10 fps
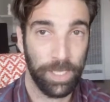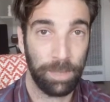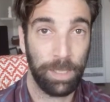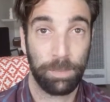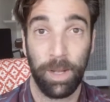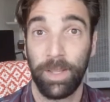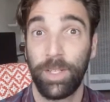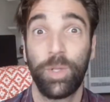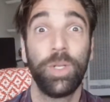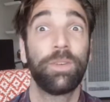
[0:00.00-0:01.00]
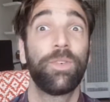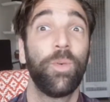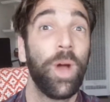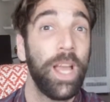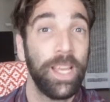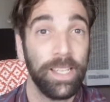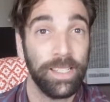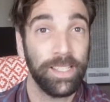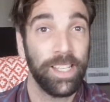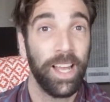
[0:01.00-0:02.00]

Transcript: can be spelled in 2 different ways.